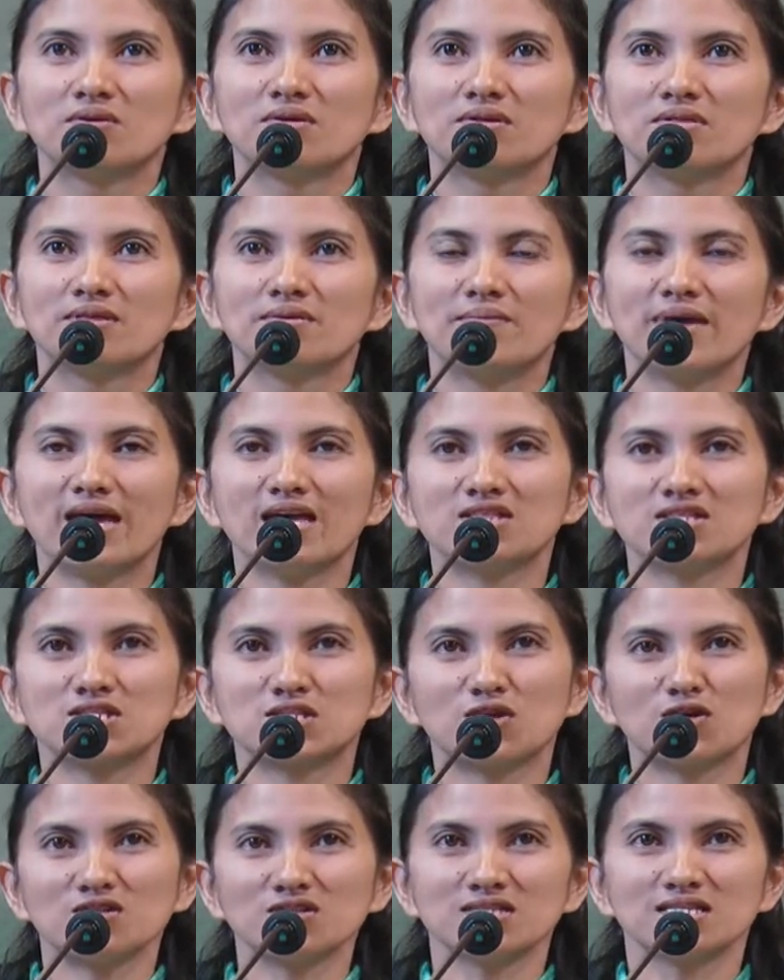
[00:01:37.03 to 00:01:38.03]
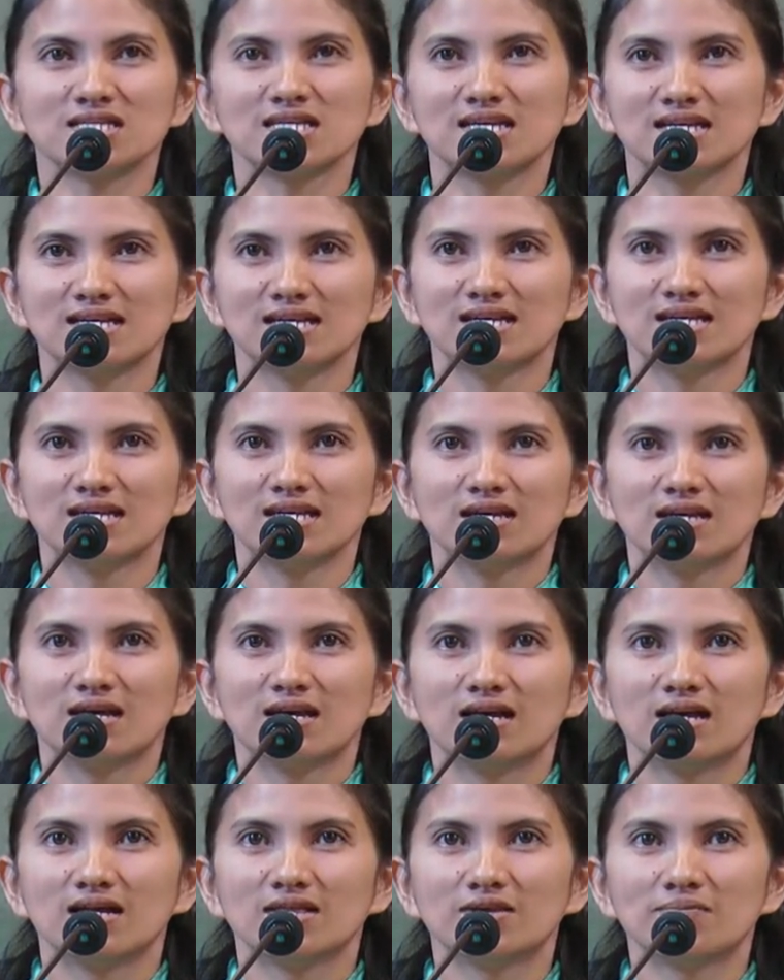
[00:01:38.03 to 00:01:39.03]
the man told
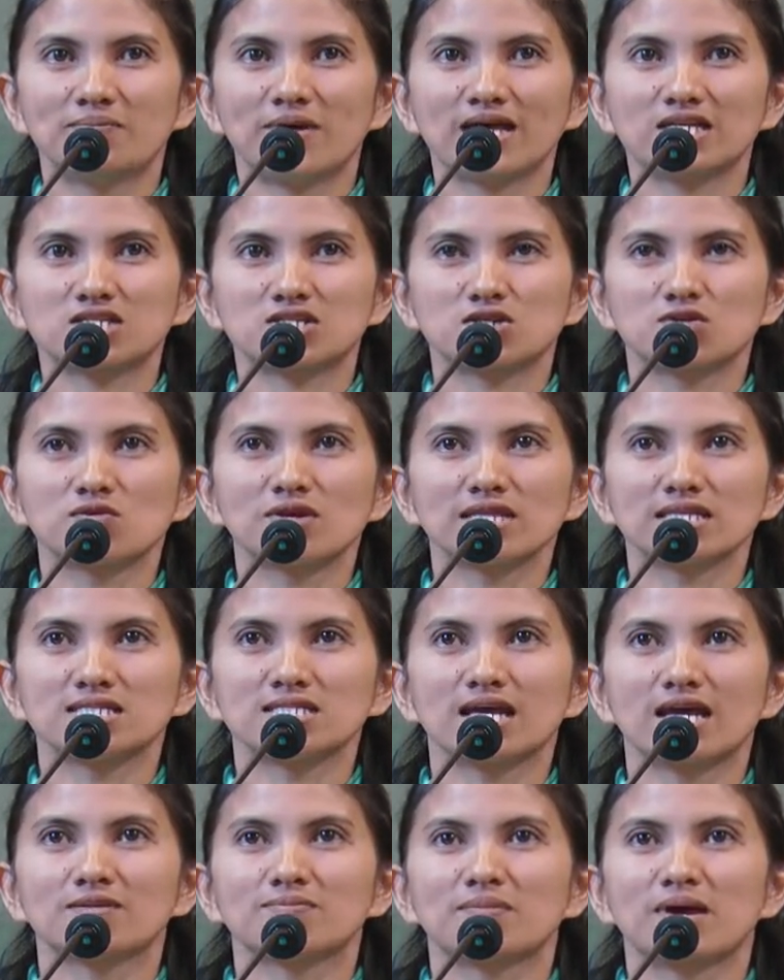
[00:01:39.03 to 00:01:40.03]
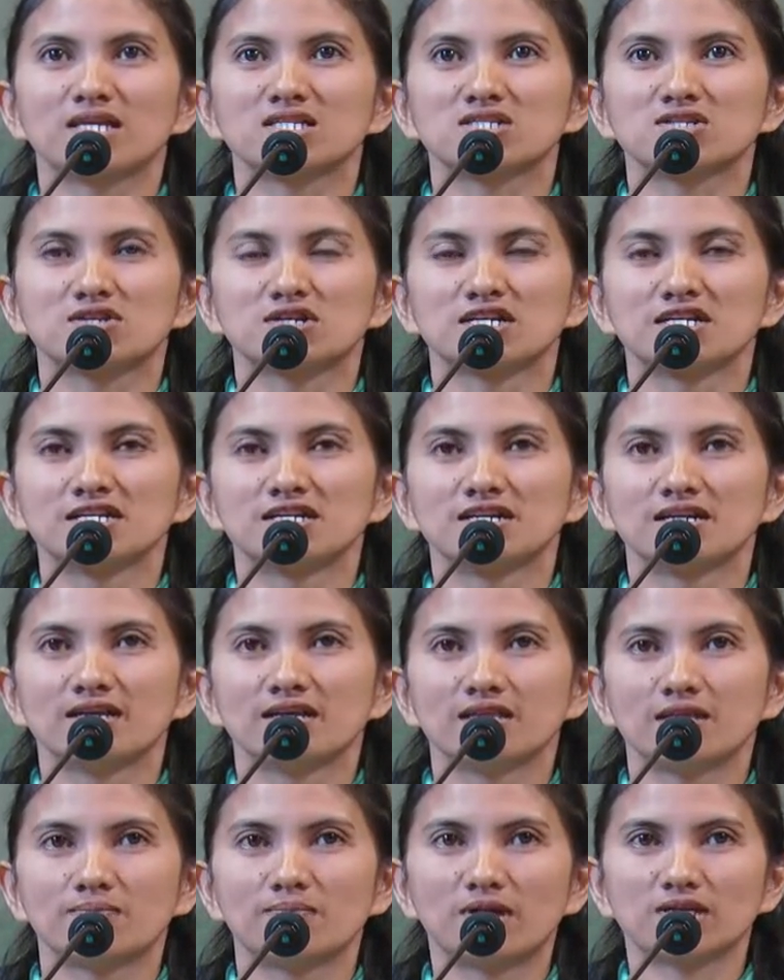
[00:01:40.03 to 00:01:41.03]
the pastor, What is that, pastor?
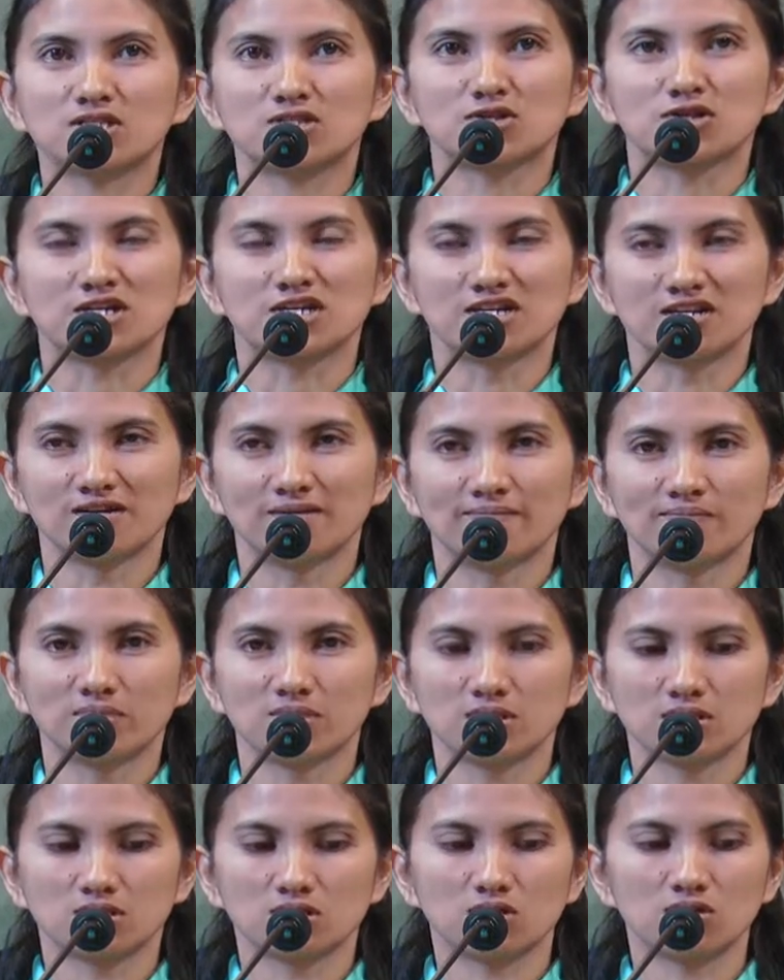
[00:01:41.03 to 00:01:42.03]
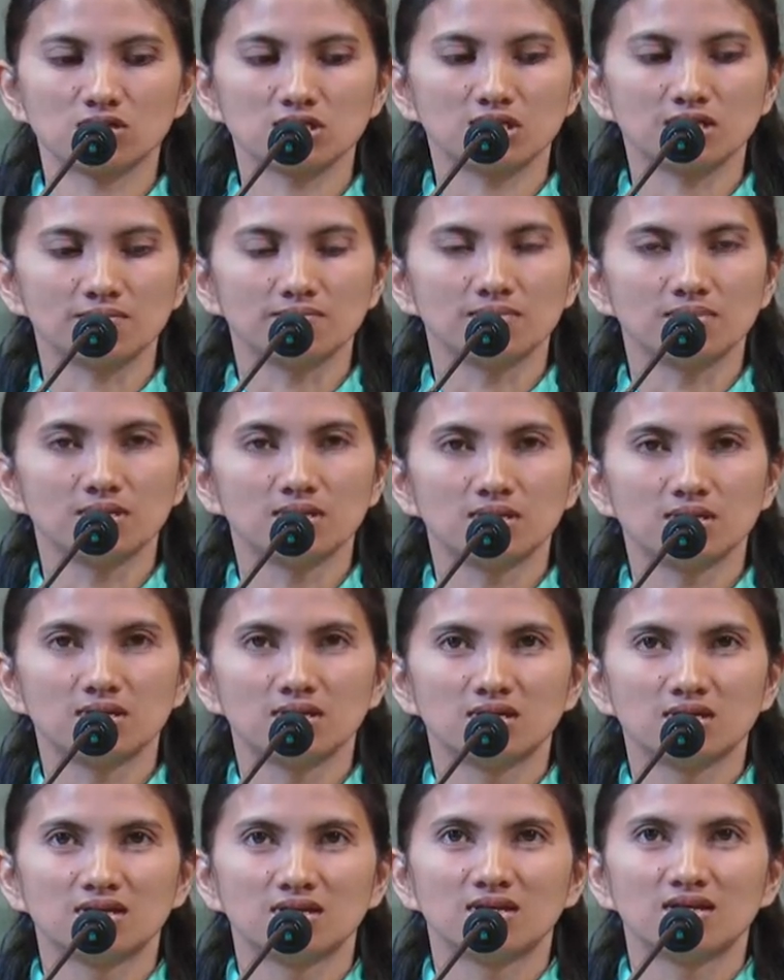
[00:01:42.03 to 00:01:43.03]
And the pastor told him,
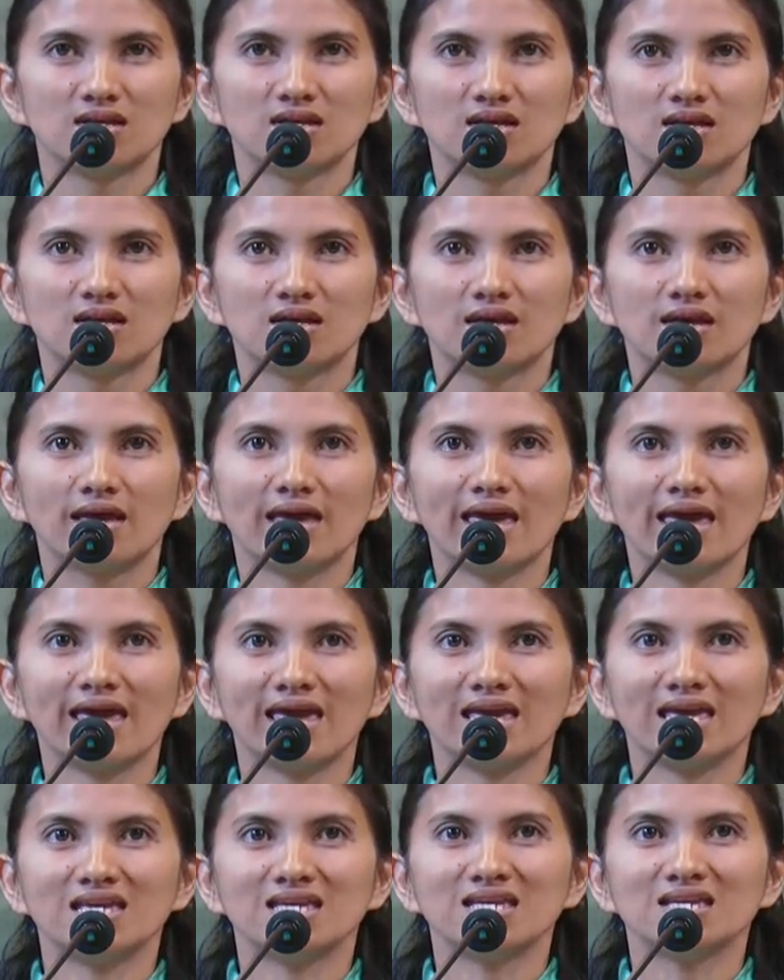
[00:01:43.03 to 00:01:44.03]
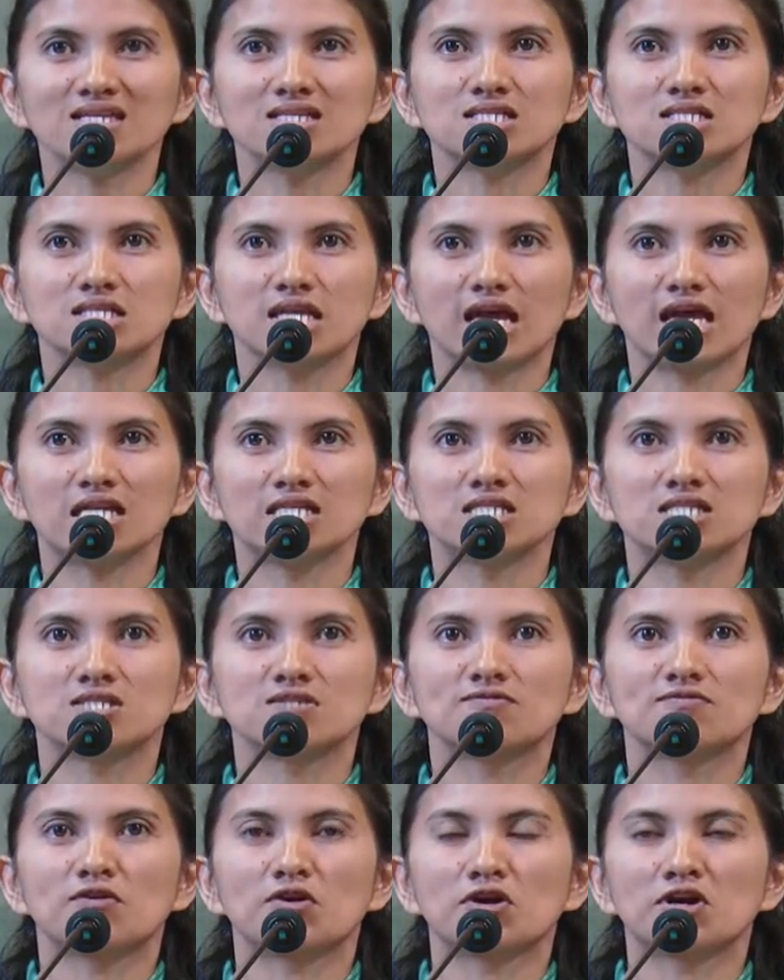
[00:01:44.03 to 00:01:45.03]
A
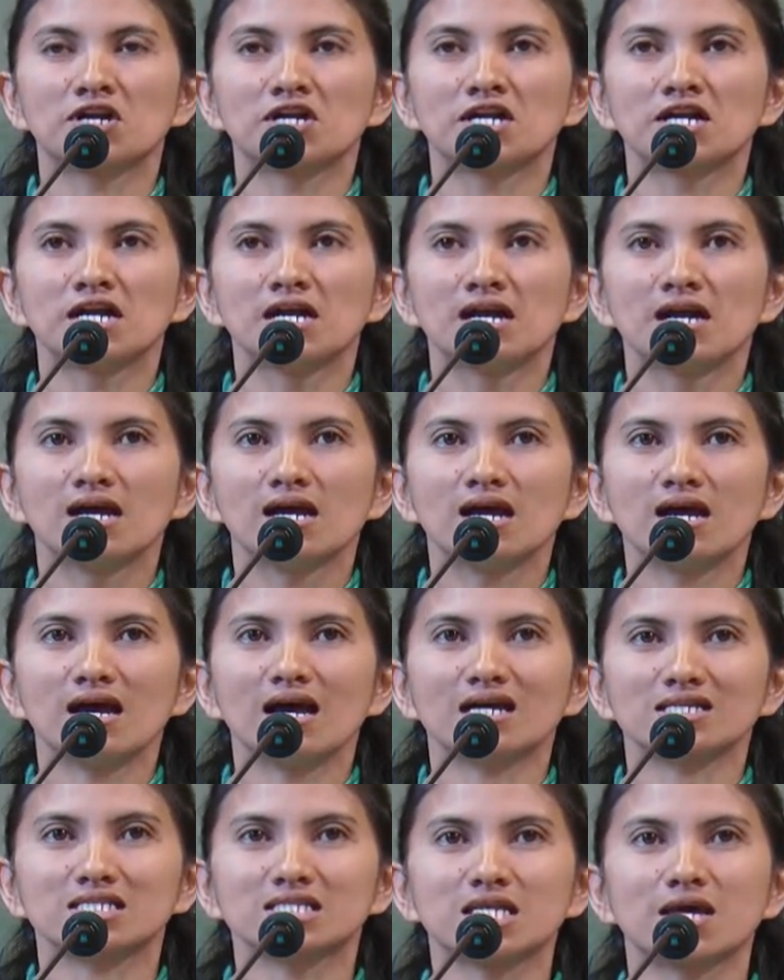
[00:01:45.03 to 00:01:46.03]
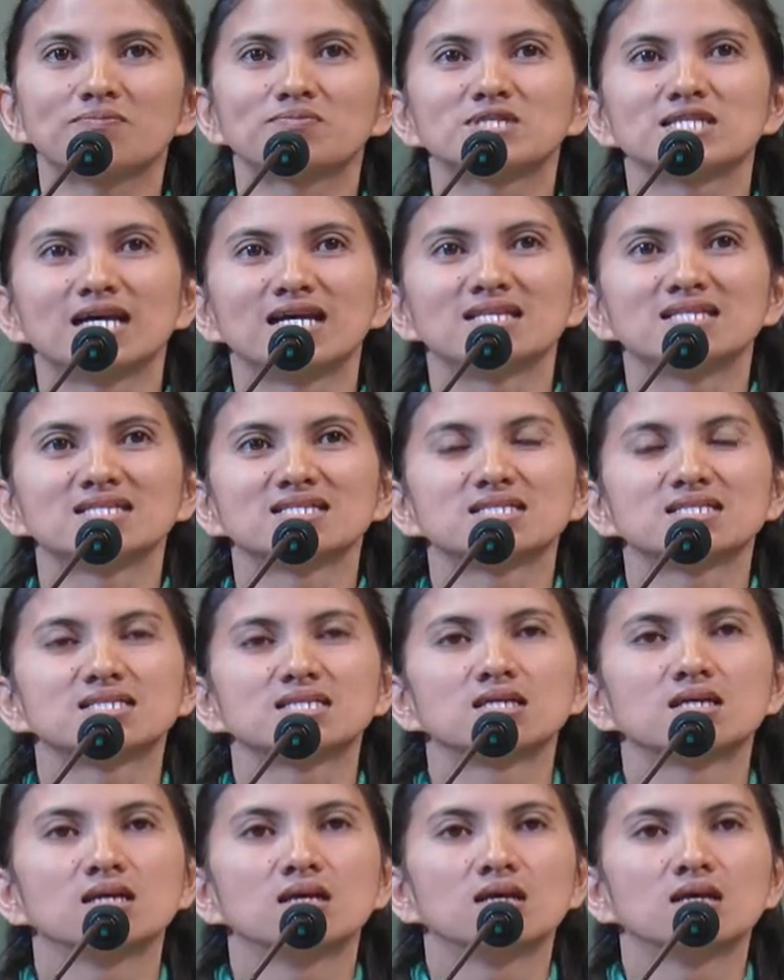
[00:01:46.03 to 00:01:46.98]
stands for acceptance.